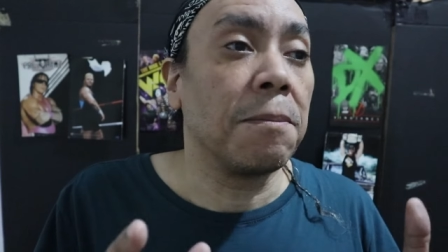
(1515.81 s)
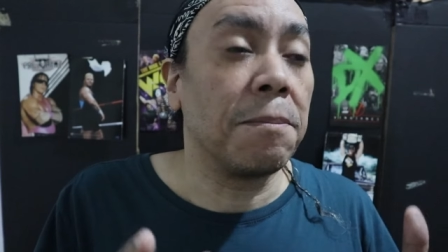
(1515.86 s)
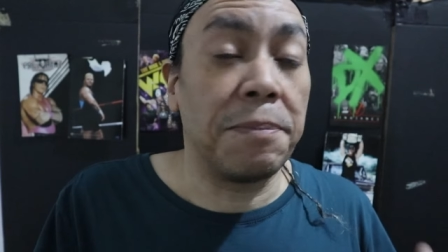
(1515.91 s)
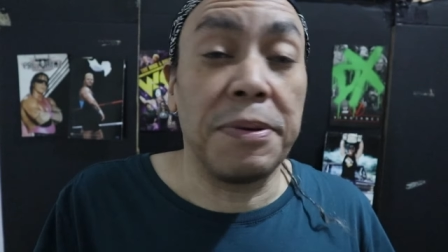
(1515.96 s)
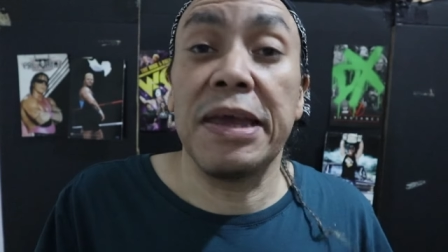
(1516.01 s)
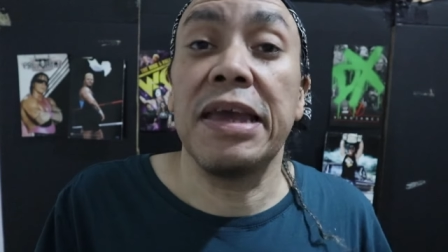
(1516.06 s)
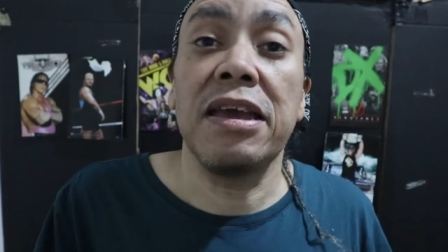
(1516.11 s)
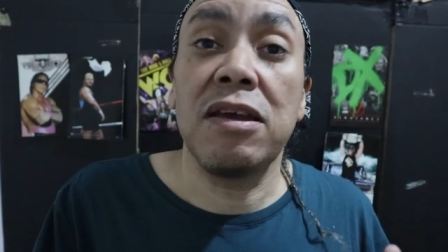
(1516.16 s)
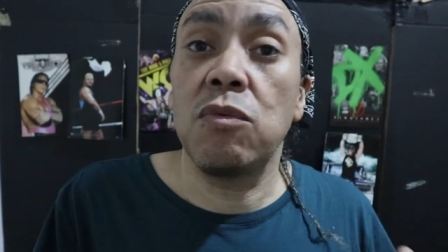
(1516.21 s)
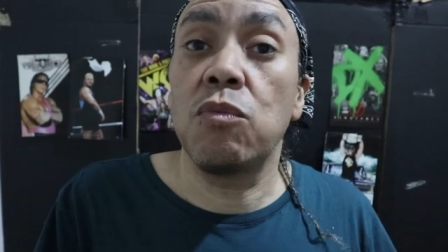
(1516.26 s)

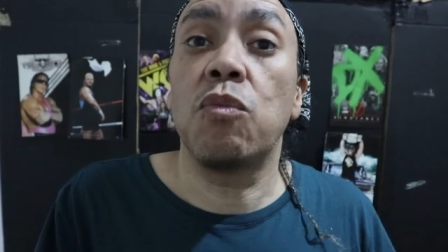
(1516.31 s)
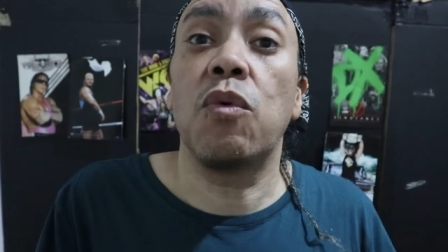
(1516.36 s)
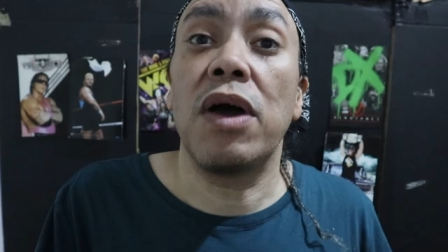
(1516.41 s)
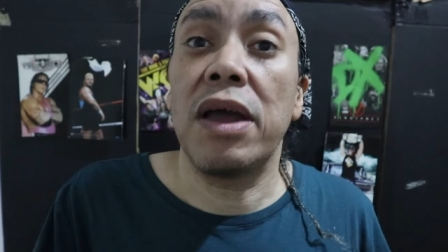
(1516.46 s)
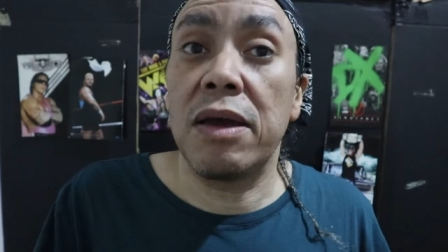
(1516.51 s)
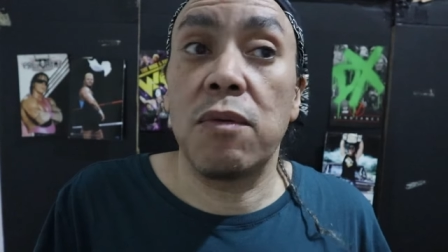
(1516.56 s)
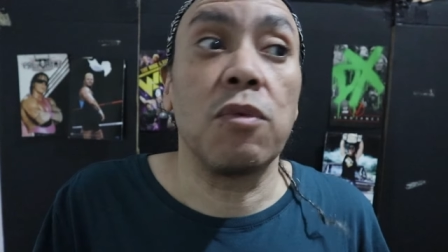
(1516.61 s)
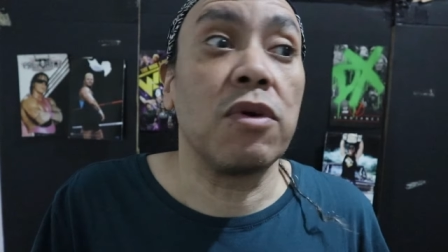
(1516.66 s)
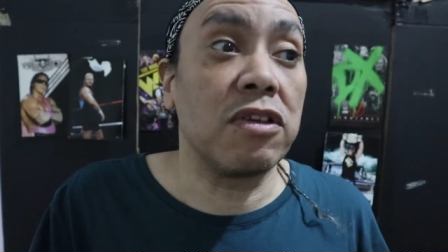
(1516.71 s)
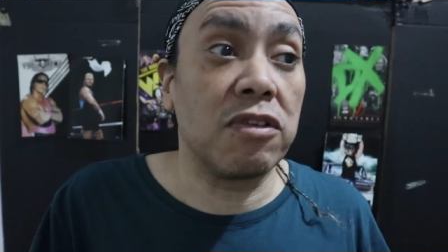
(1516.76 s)
being
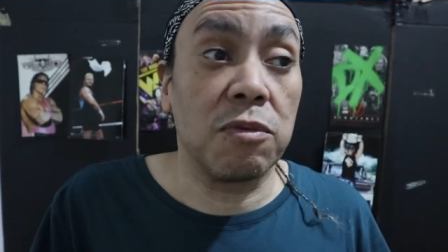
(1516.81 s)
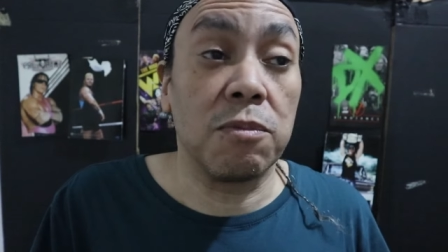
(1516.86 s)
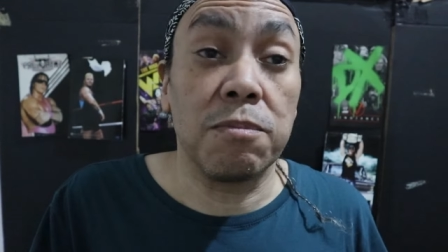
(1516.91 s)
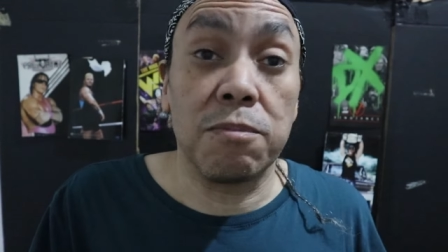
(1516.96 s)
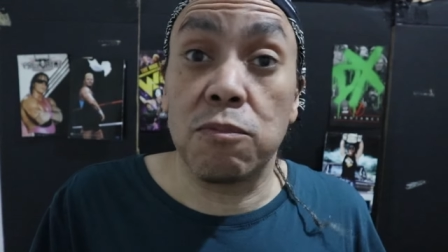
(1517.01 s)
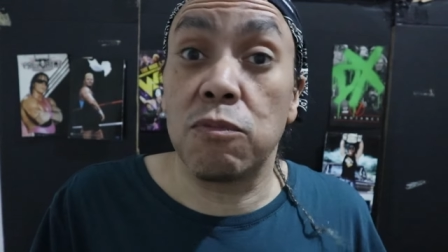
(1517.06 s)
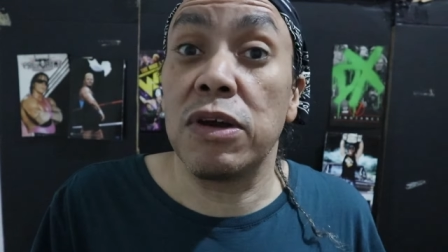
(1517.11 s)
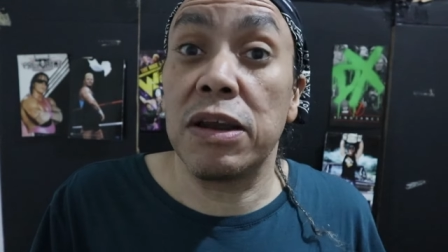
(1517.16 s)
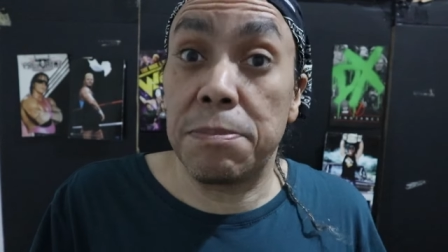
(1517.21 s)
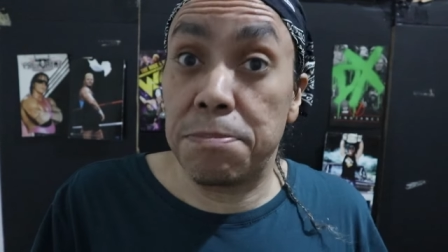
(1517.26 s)
what was
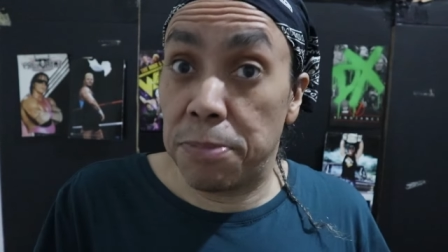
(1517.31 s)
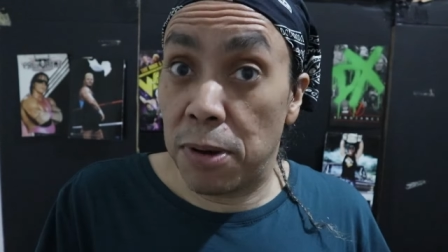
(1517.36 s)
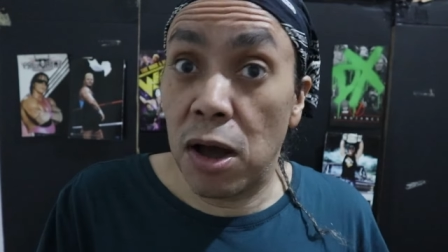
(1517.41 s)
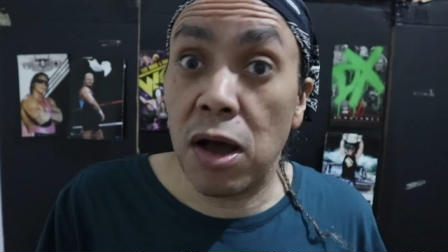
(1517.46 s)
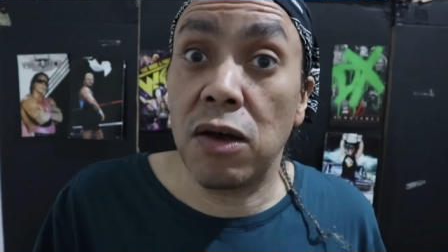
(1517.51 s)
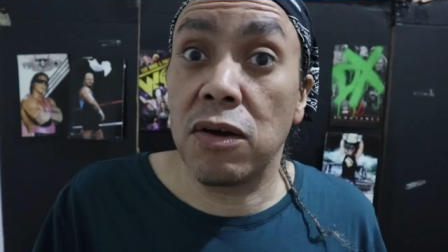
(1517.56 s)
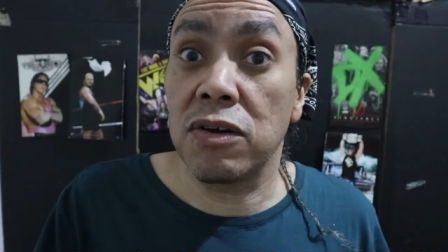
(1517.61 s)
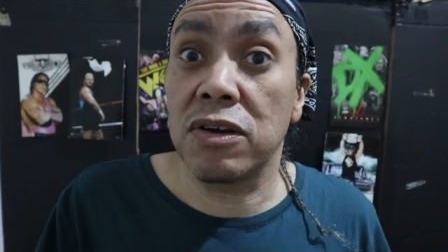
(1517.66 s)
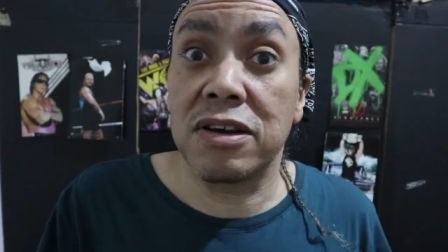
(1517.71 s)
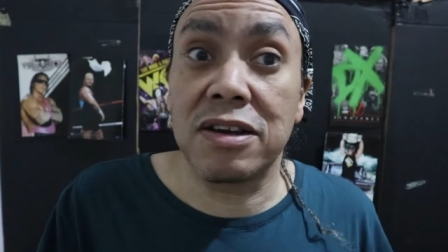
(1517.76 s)
with
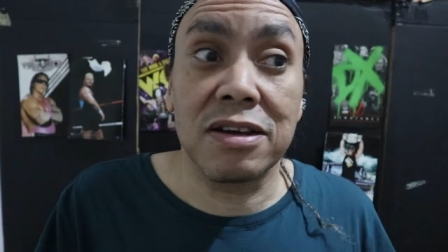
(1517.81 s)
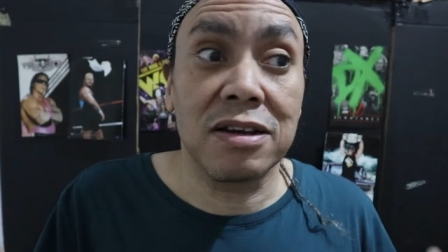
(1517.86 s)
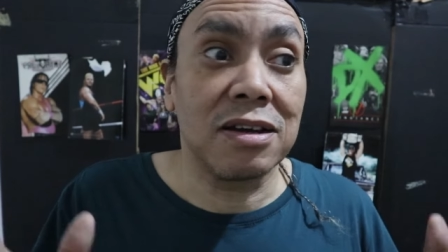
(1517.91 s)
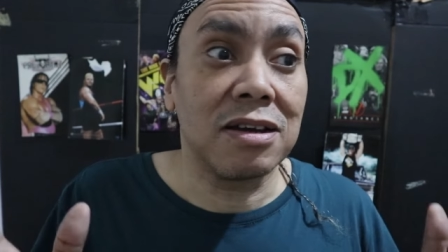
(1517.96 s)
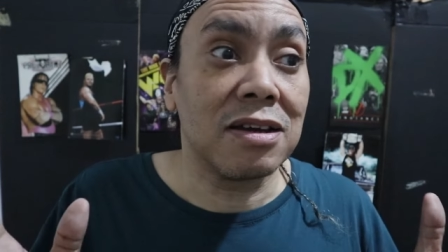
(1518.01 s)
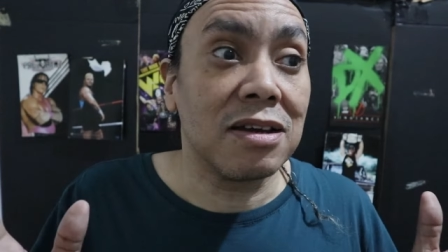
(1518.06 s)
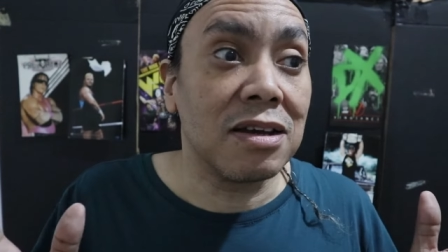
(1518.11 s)
Punk.